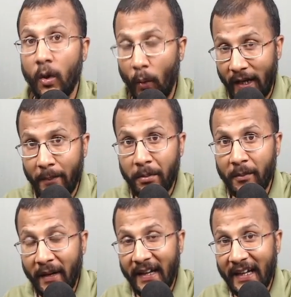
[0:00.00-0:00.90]
While
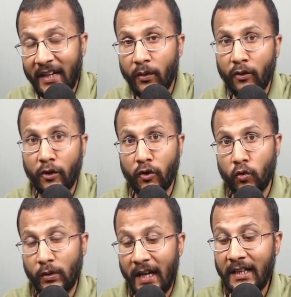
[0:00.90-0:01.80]
implementing it, we are going to
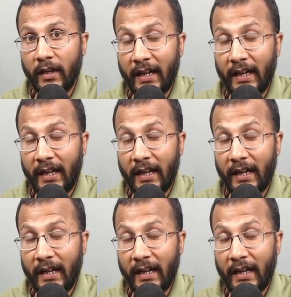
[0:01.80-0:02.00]
do that.